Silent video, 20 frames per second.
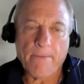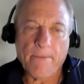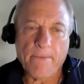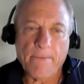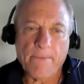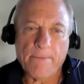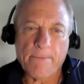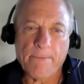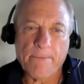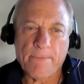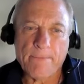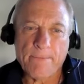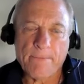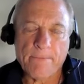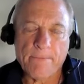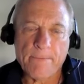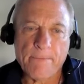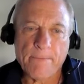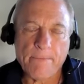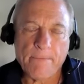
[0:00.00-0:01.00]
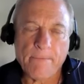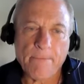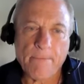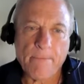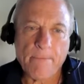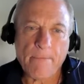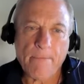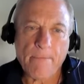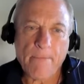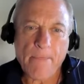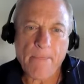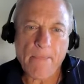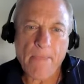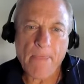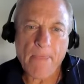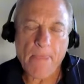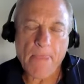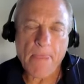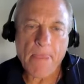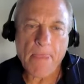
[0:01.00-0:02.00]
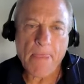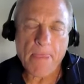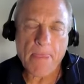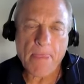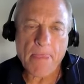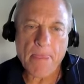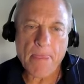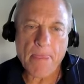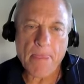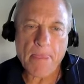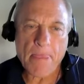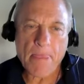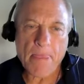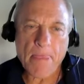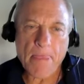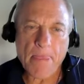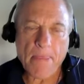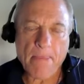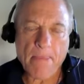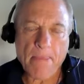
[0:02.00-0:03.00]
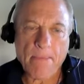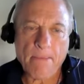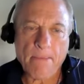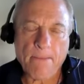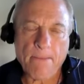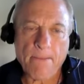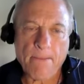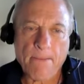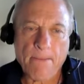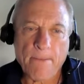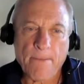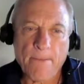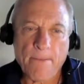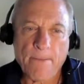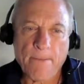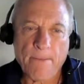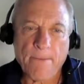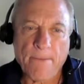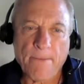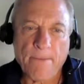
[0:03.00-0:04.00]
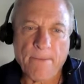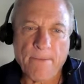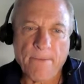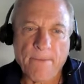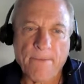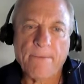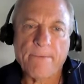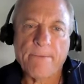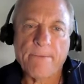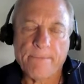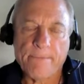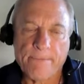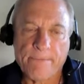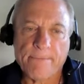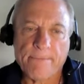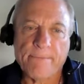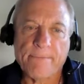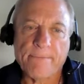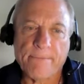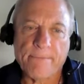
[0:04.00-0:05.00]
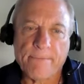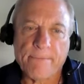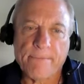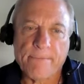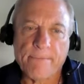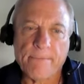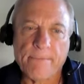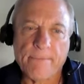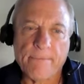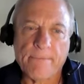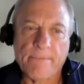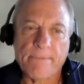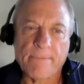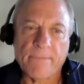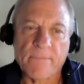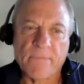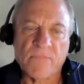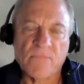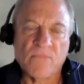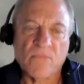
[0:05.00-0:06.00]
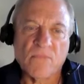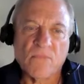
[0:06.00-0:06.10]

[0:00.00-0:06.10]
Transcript: The person shown says nothing.